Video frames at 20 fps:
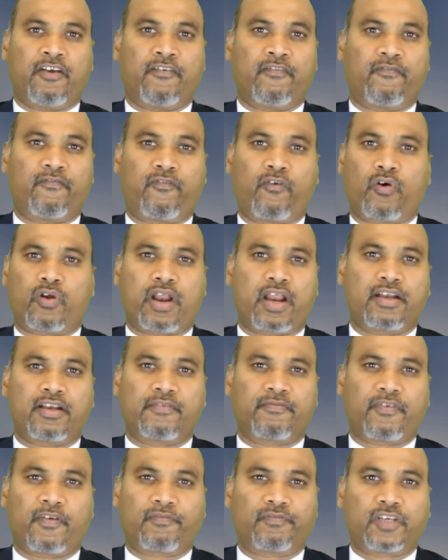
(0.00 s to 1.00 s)

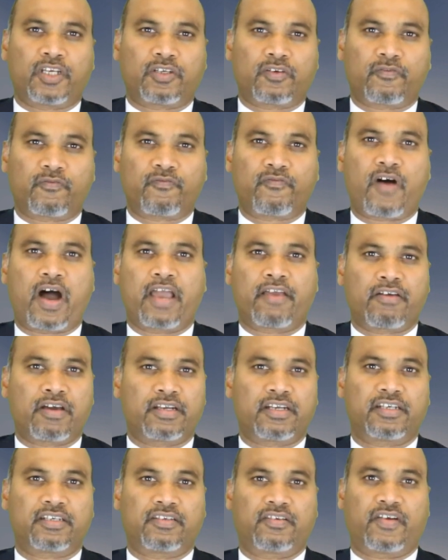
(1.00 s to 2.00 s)
450 to
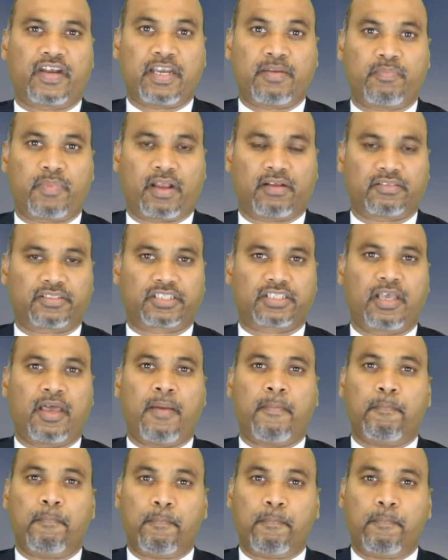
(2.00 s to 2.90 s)
500 green belts,